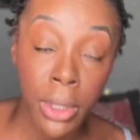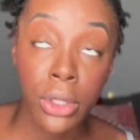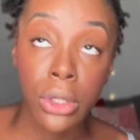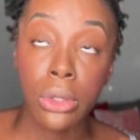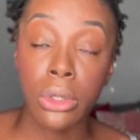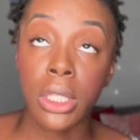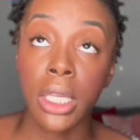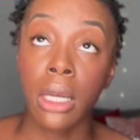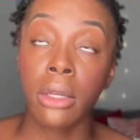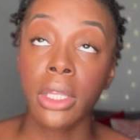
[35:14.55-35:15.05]

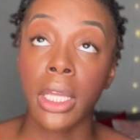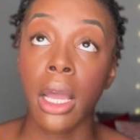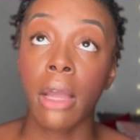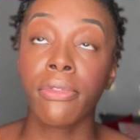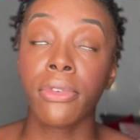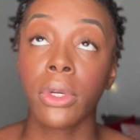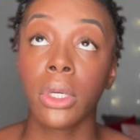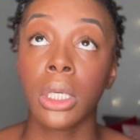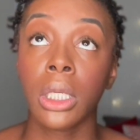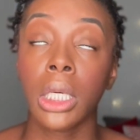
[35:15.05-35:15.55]
to South
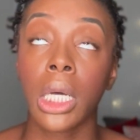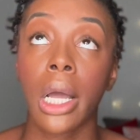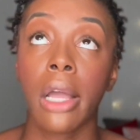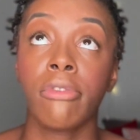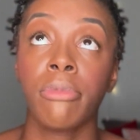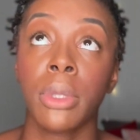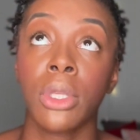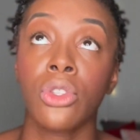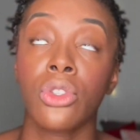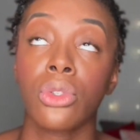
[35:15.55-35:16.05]
Africa,
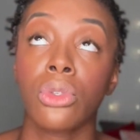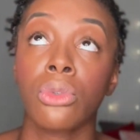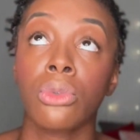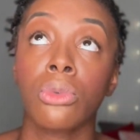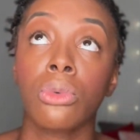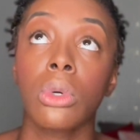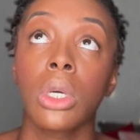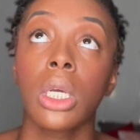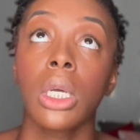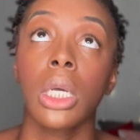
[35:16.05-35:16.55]
I've been
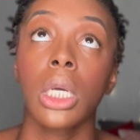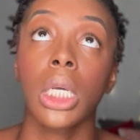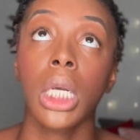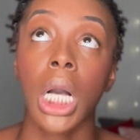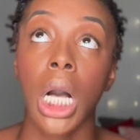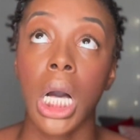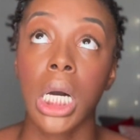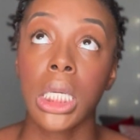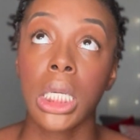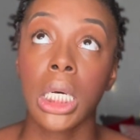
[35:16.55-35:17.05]
to
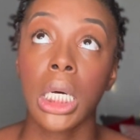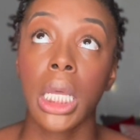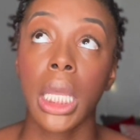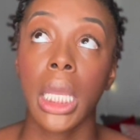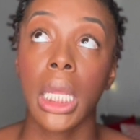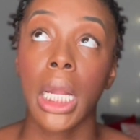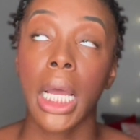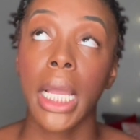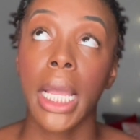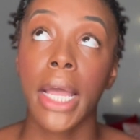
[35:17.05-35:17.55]
Ghana,
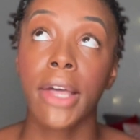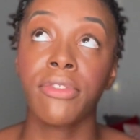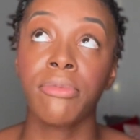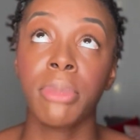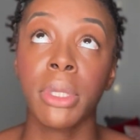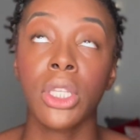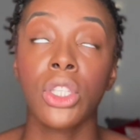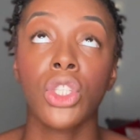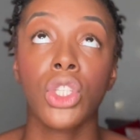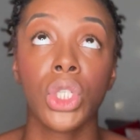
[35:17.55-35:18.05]
and I have
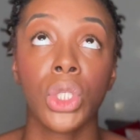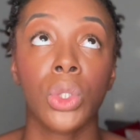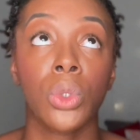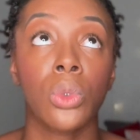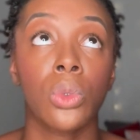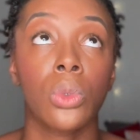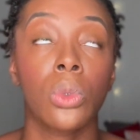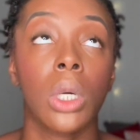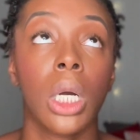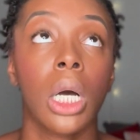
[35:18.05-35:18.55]
been
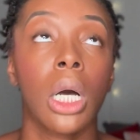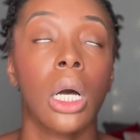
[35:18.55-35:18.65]
to